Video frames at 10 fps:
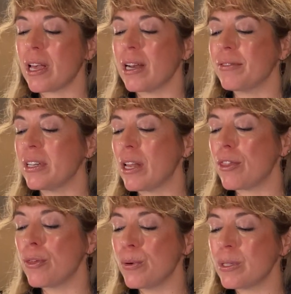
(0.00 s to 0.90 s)
and of
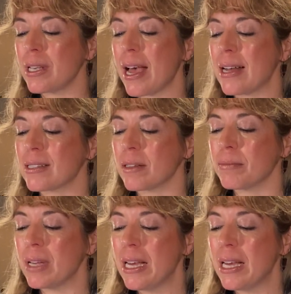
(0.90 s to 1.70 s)
enthusiasm,